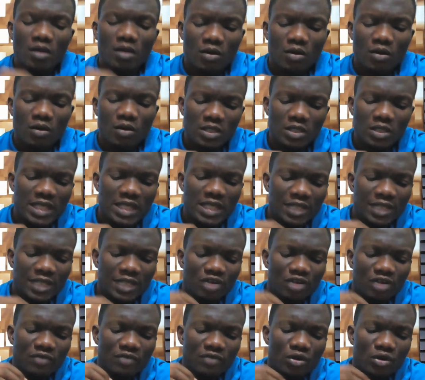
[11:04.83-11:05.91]
one day I
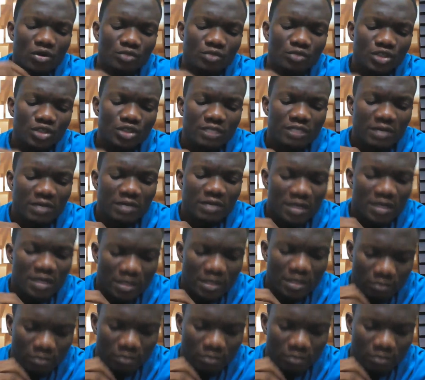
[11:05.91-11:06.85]
traveled home to see my mother.